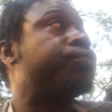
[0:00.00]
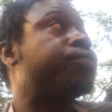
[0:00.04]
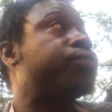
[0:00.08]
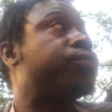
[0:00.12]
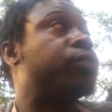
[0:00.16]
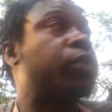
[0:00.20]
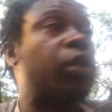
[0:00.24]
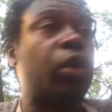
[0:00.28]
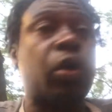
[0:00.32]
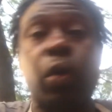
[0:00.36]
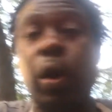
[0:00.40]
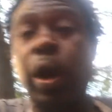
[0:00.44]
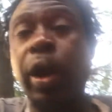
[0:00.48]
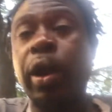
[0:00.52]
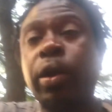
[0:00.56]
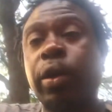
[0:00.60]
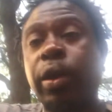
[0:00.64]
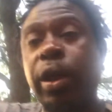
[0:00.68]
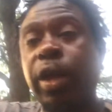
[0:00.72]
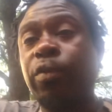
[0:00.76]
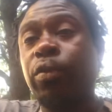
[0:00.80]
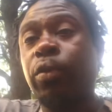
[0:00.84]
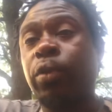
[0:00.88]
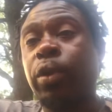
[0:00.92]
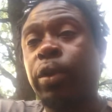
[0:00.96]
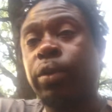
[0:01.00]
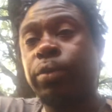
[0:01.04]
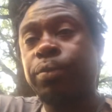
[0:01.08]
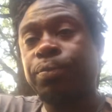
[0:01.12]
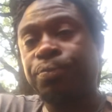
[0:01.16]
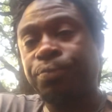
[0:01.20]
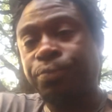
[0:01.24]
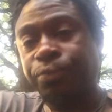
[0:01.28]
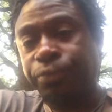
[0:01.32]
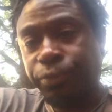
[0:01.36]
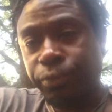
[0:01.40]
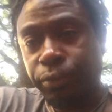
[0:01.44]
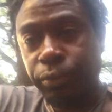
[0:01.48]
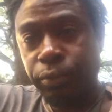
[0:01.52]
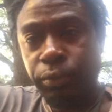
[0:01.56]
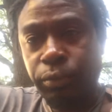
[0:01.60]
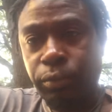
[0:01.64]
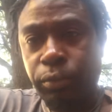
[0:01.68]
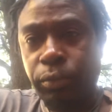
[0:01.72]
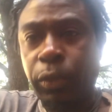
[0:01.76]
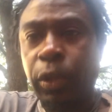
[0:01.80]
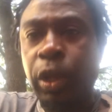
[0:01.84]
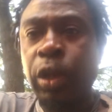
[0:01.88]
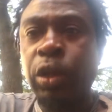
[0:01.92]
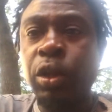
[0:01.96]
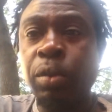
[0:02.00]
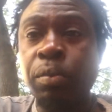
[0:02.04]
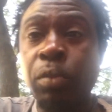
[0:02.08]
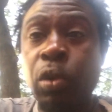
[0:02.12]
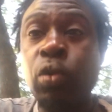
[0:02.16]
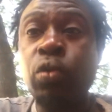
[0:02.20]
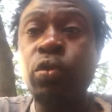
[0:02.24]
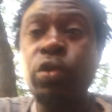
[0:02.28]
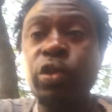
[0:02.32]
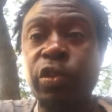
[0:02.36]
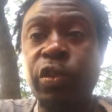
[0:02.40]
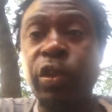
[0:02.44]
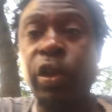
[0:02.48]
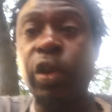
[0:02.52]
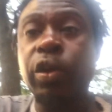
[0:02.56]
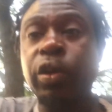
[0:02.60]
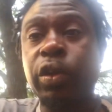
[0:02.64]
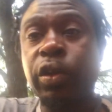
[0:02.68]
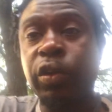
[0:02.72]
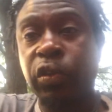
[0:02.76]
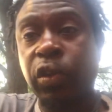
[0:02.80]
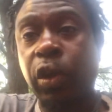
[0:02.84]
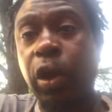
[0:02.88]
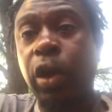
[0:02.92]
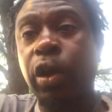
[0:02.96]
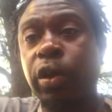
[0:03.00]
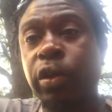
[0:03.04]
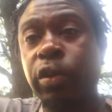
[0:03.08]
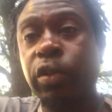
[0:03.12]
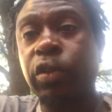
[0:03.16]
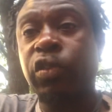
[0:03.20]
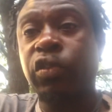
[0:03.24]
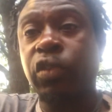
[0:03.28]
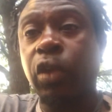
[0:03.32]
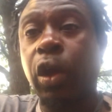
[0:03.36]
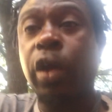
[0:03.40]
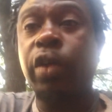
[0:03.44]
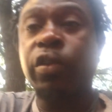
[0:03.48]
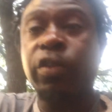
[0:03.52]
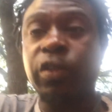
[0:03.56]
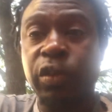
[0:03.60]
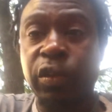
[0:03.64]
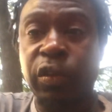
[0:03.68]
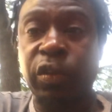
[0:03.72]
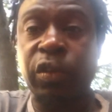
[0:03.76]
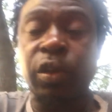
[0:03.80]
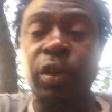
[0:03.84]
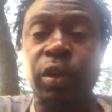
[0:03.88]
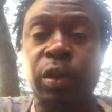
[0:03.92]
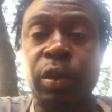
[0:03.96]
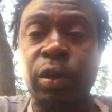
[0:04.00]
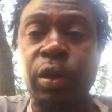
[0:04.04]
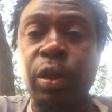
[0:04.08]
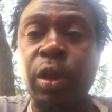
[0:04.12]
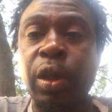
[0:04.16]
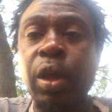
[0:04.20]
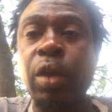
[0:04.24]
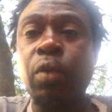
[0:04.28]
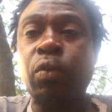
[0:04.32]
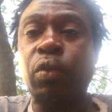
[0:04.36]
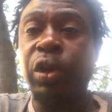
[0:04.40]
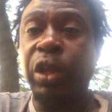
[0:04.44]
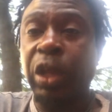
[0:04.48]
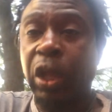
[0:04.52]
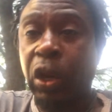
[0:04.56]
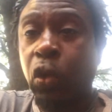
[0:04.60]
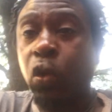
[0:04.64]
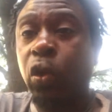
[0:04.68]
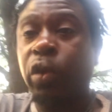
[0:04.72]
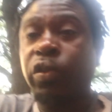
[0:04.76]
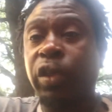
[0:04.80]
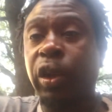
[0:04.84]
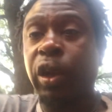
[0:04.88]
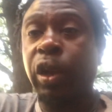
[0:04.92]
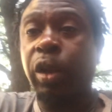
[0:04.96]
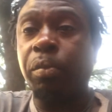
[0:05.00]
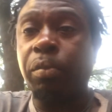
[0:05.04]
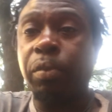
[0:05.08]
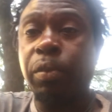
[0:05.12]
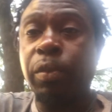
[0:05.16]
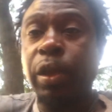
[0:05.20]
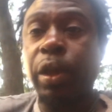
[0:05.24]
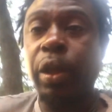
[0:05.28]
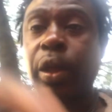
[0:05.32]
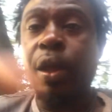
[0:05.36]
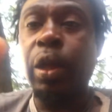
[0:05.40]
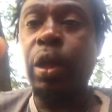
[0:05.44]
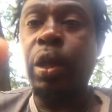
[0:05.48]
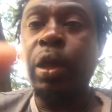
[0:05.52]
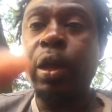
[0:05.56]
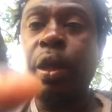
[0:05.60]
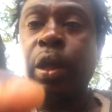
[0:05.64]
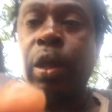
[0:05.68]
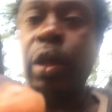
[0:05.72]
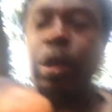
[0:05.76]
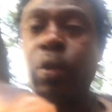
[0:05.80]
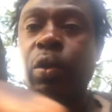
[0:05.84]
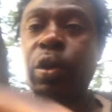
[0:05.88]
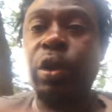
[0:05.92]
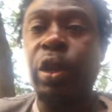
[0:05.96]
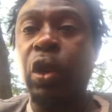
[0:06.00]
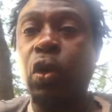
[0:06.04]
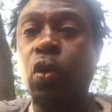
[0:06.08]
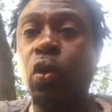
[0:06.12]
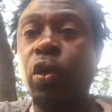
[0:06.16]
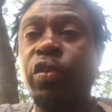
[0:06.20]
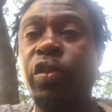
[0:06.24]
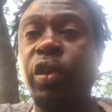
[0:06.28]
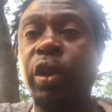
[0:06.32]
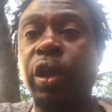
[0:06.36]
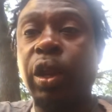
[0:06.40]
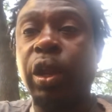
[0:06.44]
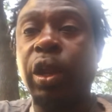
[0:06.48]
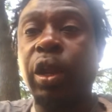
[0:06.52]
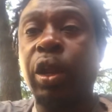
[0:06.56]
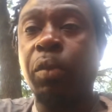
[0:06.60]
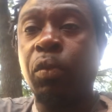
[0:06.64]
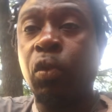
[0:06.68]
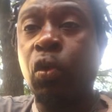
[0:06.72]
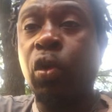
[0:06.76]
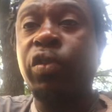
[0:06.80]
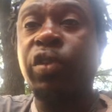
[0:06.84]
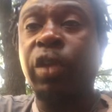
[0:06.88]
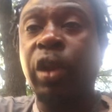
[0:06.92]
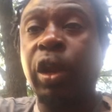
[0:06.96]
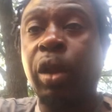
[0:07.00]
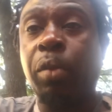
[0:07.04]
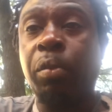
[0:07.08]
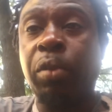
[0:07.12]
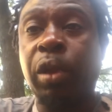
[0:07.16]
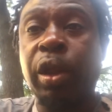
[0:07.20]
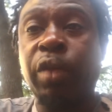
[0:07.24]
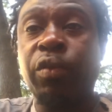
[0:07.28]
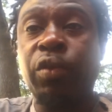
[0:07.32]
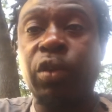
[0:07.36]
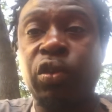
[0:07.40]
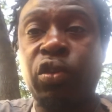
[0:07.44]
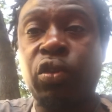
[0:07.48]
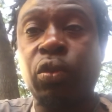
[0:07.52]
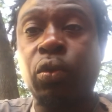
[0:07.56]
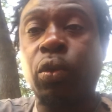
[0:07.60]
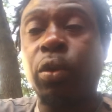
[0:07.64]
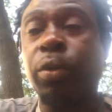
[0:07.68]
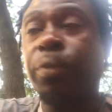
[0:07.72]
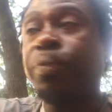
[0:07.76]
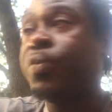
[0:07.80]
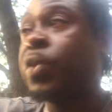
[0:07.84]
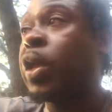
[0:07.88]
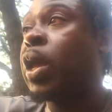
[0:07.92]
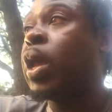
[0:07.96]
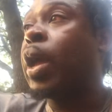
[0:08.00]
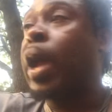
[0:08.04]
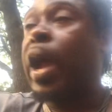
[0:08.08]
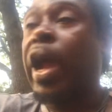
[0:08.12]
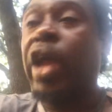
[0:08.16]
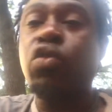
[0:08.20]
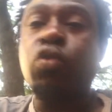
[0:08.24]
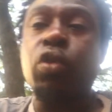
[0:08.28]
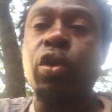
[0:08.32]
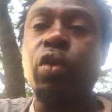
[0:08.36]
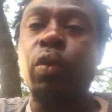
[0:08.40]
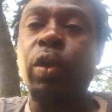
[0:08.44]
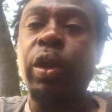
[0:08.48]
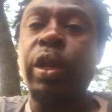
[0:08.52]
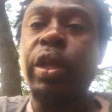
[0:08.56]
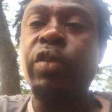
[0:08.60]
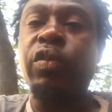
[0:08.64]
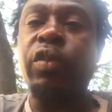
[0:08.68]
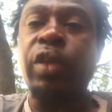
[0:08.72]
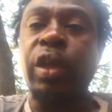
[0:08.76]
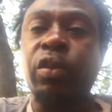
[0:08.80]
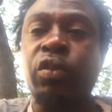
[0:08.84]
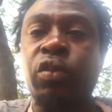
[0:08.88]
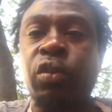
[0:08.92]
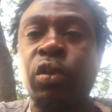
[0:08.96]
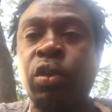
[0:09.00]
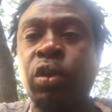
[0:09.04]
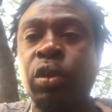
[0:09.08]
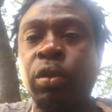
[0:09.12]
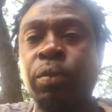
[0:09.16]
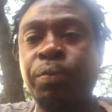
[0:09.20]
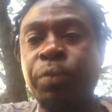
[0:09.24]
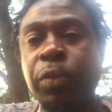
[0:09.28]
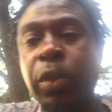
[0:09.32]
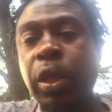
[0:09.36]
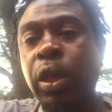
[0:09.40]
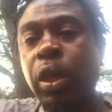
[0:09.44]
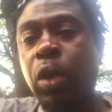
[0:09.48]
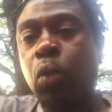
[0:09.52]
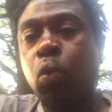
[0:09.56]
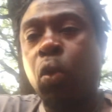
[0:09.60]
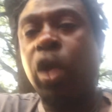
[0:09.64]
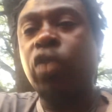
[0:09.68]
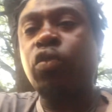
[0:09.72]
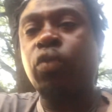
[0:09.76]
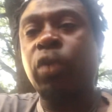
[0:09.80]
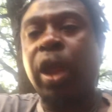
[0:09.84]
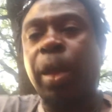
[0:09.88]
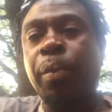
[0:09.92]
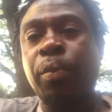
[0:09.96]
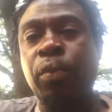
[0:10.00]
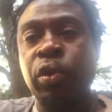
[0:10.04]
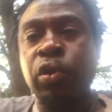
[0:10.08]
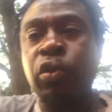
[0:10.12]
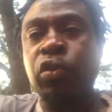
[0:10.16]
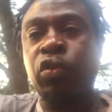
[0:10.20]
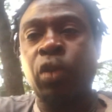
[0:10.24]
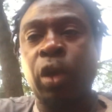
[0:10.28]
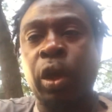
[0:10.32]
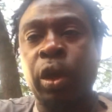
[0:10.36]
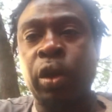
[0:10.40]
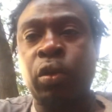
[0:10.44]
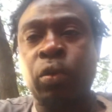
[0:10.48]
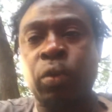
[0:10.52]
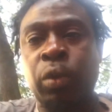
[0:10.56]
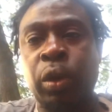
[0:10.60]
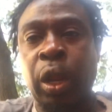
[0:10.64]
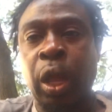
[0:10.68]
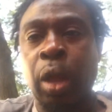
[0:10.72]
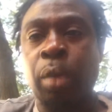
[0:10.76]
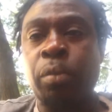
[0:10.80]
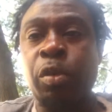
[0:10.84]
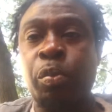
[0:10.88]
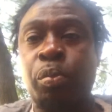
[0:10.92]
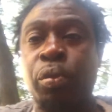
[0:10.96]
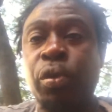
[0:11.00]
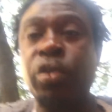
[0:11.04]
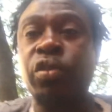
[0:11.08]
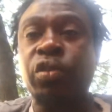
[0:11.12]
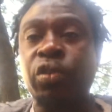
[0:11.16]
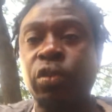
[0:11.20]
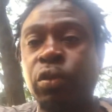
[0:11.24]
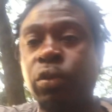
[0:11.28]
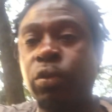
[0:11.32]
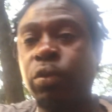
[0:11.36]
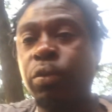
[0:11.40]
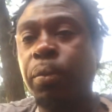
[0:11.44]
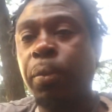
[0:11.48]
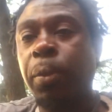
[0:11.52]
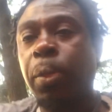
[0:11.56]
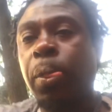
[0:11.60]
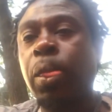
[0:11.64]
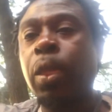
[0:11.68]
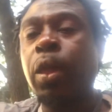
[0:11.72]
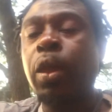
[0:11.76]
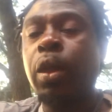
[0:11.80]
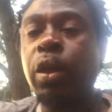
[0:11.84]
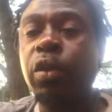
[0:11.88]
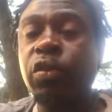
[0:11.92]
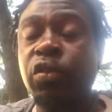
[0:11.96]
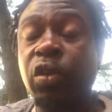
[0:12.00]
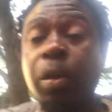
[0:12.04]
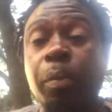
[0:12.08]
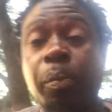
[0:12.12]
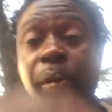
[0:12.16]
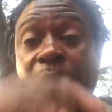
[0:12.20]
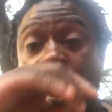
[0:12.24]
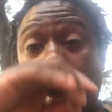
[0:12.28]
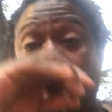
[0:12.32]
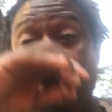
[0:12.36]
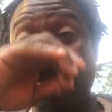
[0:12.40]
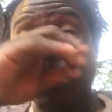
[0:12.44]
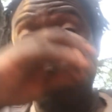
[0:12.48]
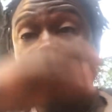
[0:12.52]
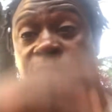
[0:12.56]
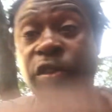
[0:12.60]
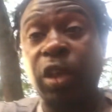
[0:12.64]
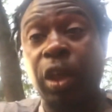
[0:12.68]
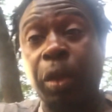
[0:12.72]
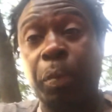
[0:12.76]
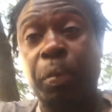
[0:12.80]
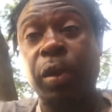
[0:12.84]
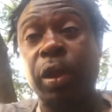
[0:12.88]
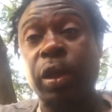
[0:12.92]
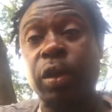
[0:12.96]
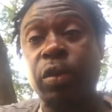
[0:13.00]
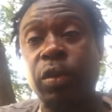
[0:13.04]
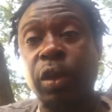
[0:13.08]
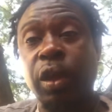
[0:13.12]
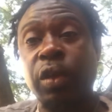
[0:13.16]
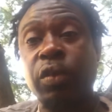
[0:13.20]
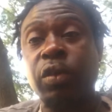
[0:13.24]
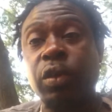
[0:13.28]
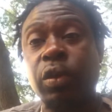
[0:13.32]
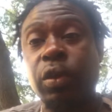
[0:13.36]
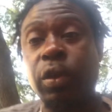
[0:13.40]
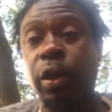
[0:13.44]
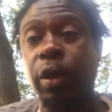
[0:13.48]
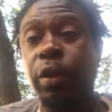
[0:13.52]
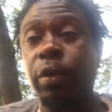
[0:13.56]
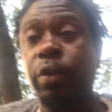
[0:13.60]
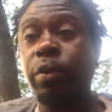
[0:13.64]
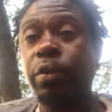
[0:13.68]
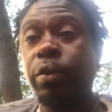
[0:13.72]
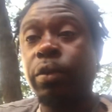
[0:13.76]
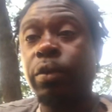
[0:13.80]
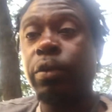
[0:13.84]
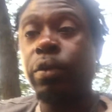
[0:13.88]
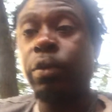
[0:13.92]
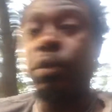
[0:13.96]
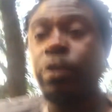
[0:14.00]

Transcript: the ground, everywhere. The moon, the star, the, star, the stars, and the sun with the anointing, the, the anointing, the anointing and the blood of Yeshua. I just want to release that to you. Watch what happens when you start doing that. I'm be pushing you. Something powerful can take place. I'll see you later.